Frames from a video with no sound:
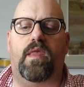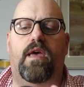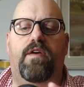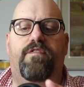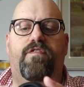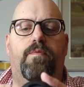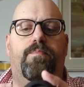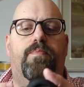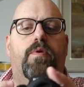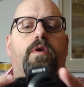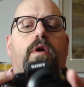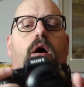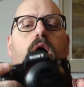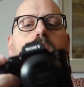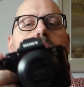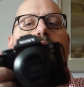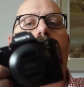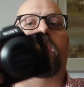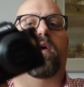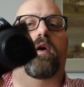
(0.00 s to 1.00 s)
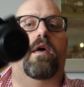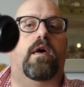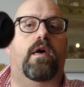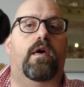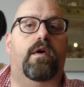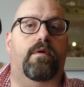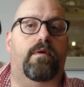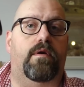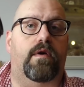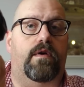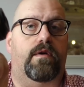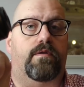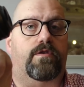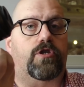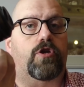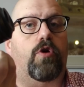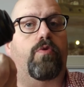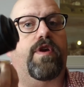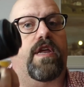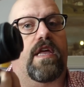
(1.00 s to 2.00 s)
if you put on a, a
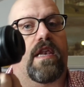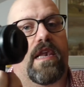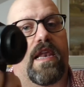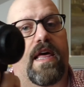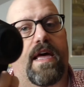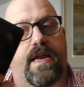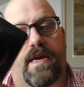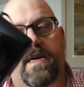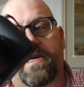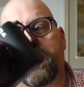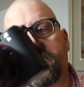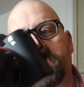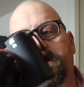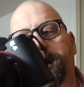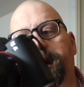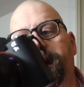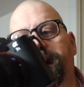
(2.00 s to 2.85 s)
Sony lens